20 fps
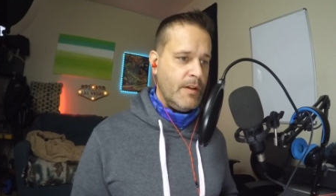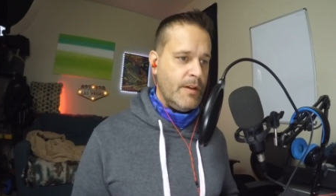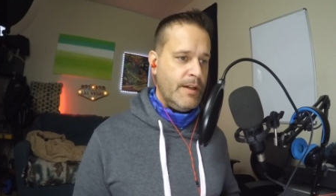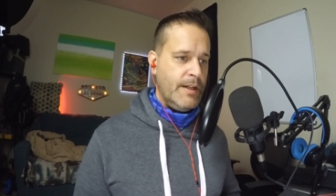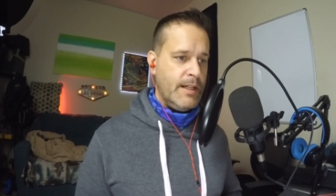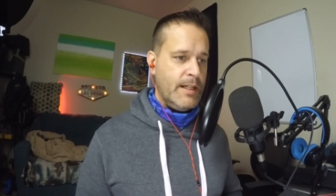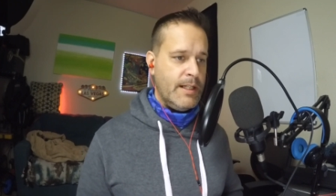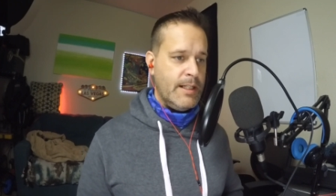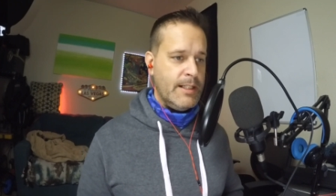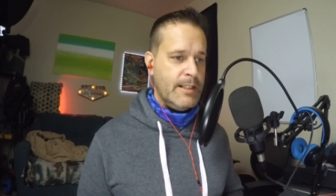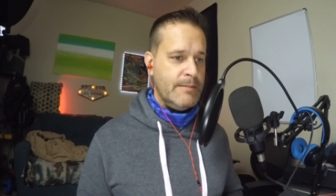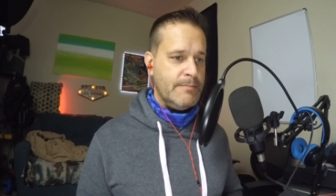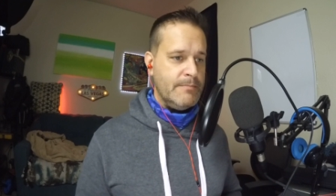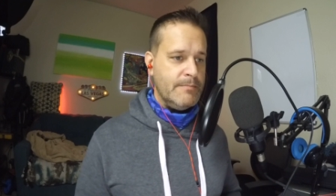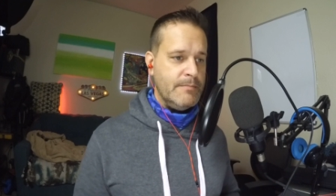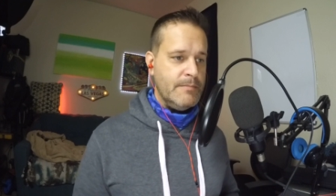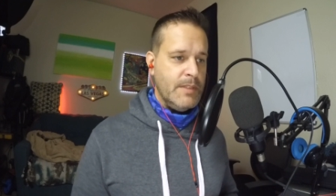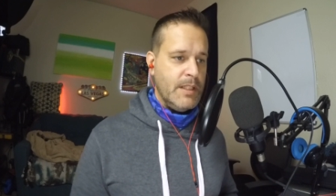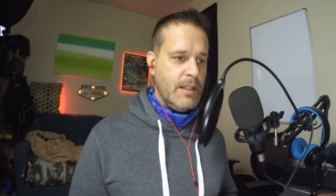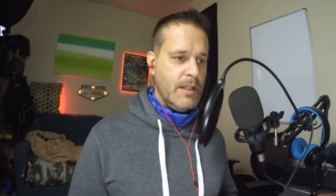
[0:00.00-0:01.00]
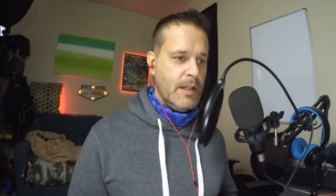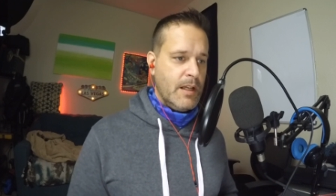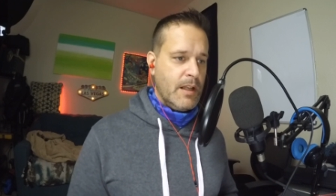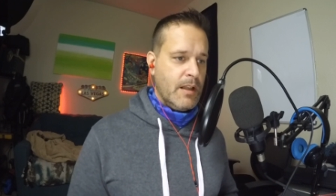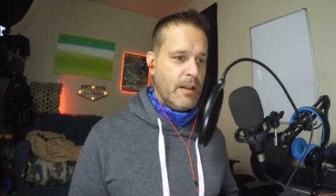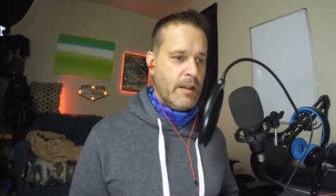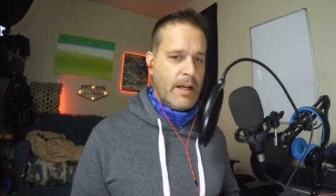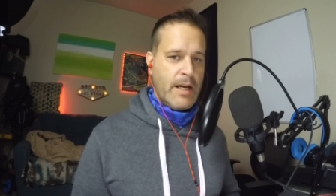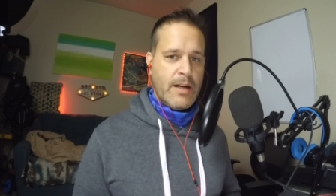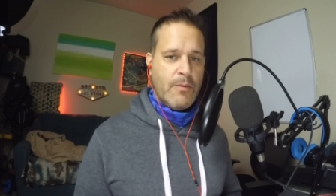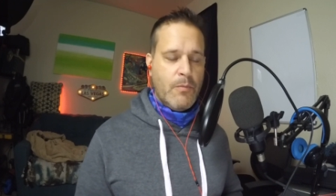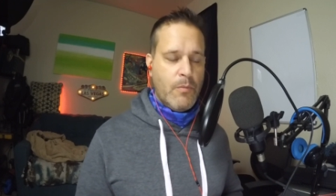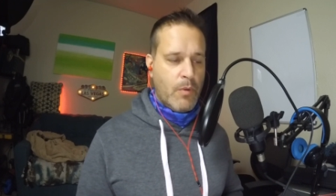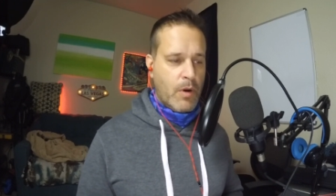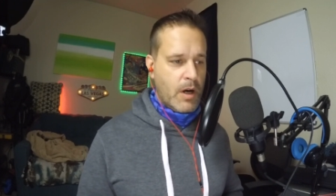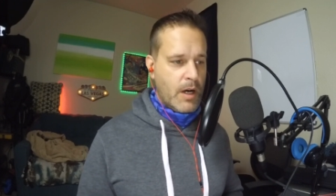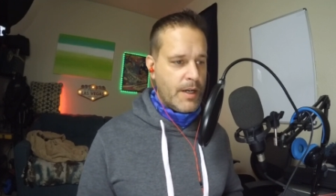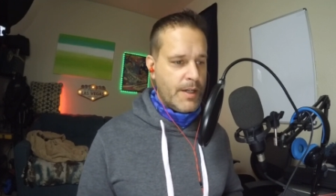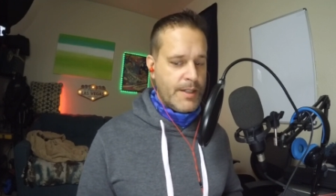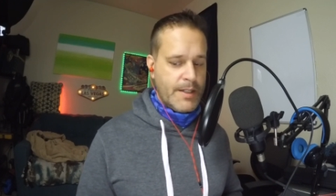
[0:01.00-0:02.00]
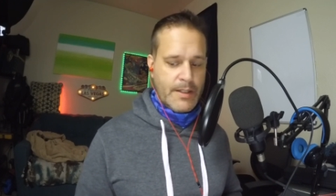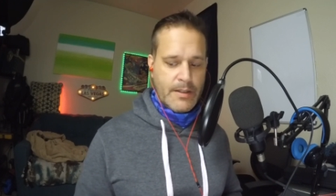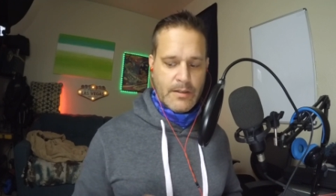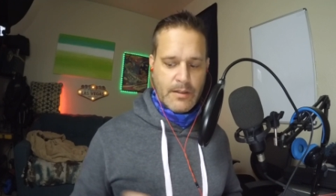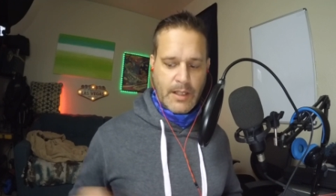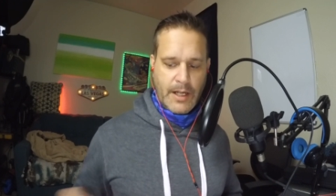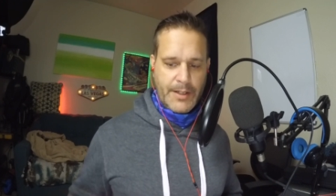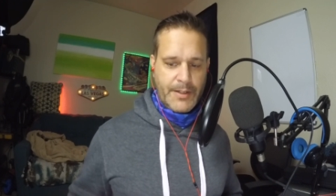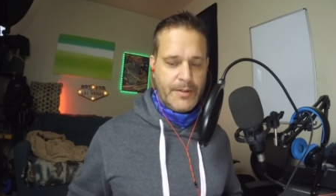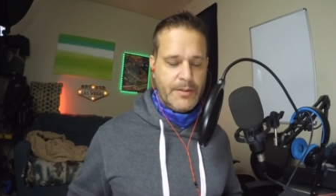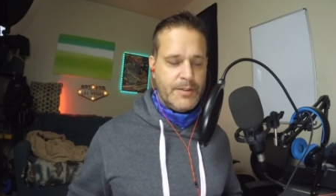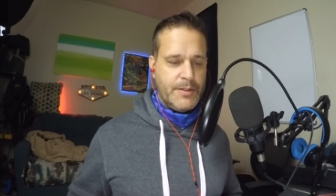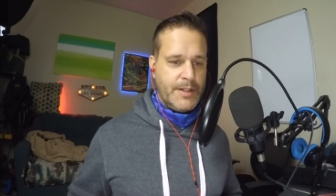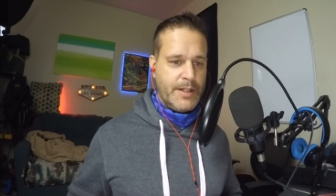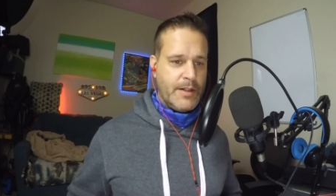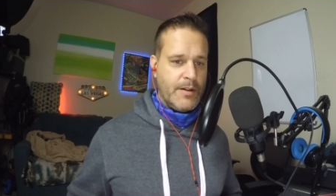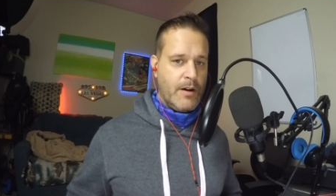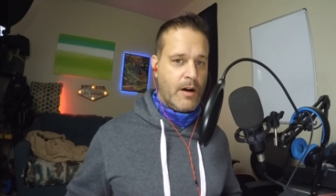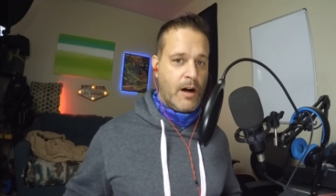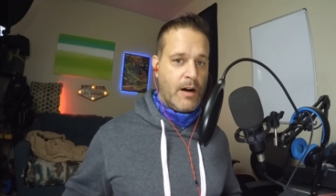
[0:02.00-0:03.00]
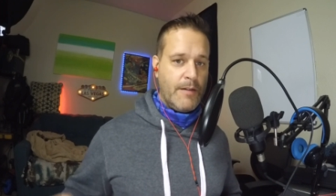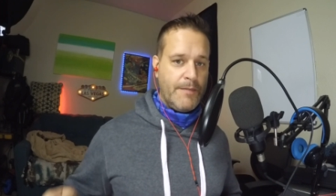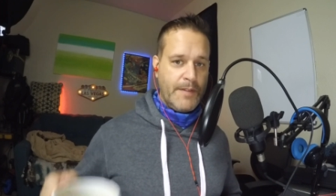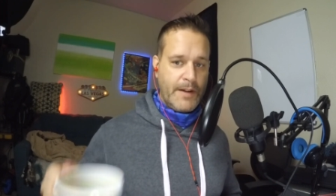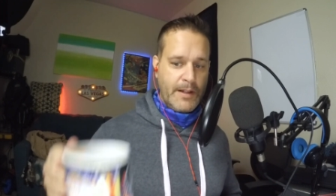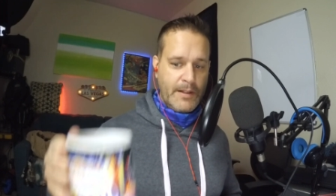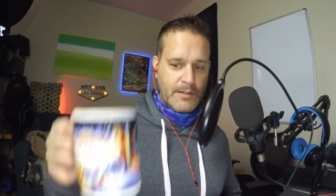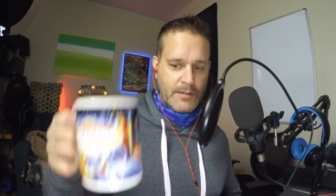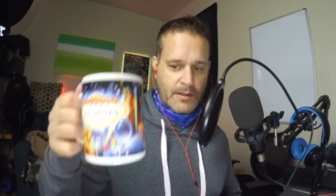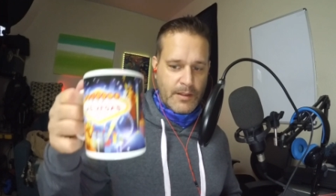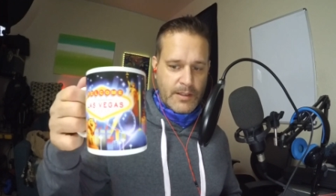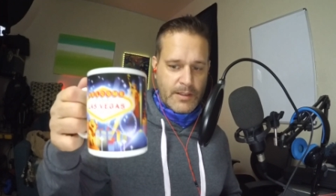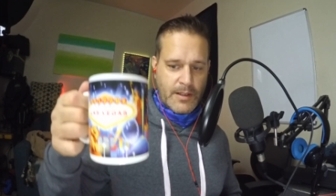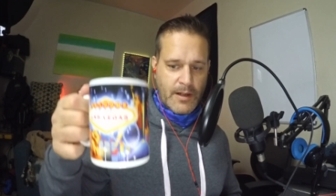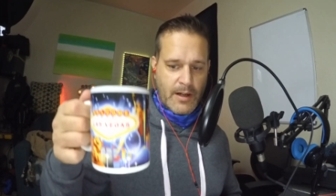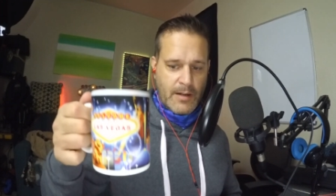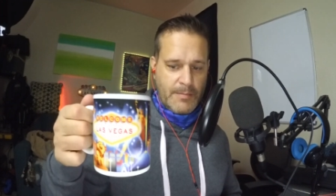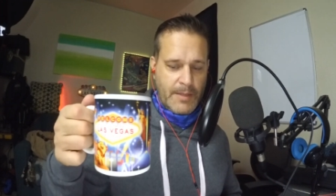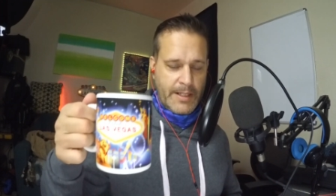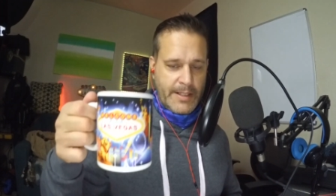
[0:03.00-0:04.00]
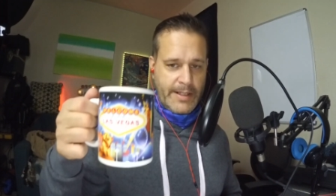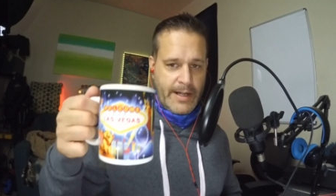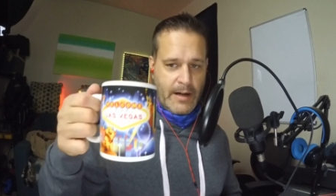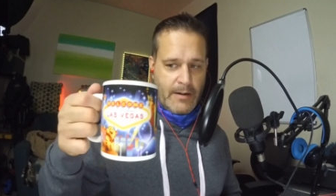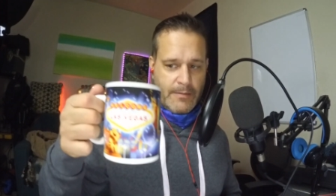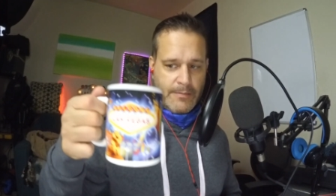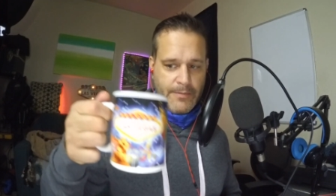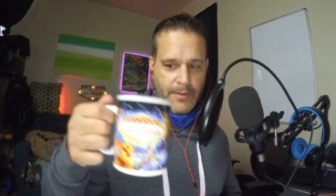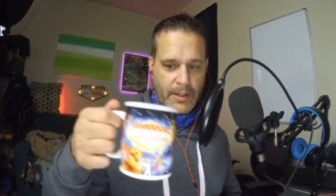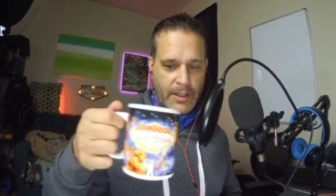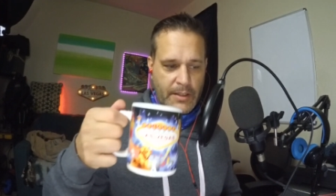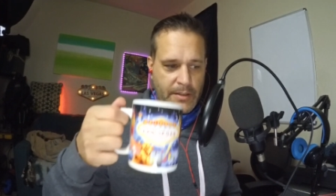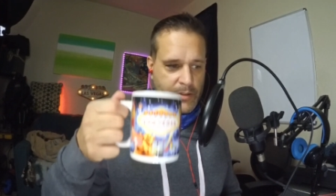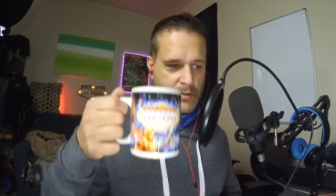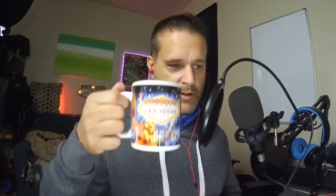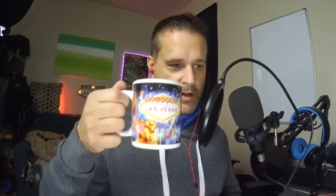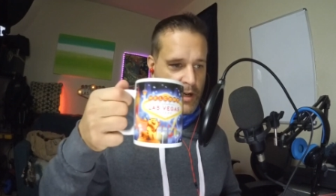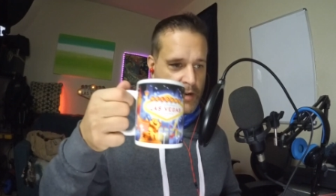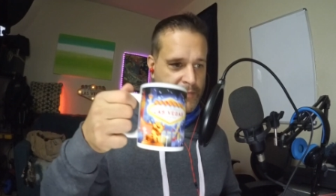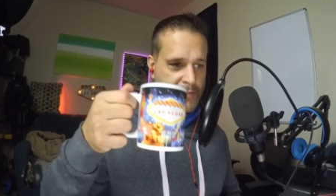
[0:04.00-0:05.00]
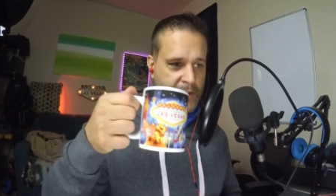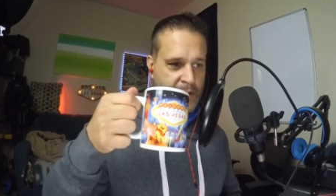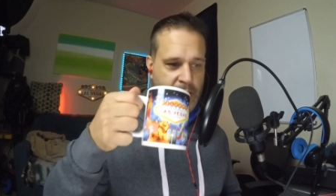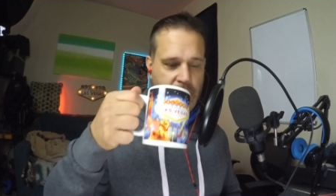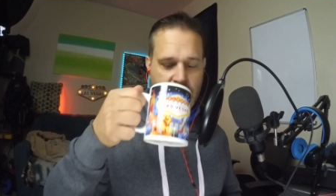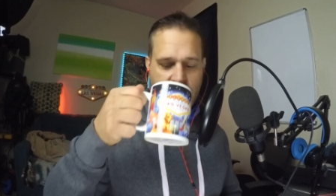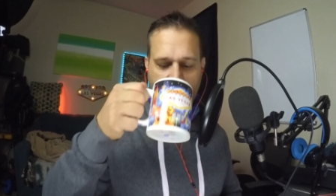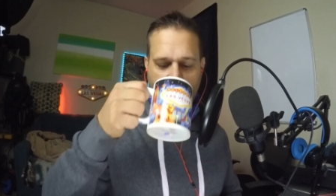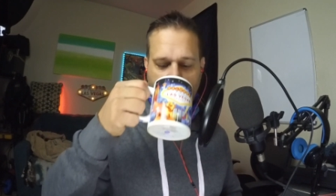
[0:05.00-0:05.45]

A lot of water. I do drink coffee, so that's kind of my downfall, coffee.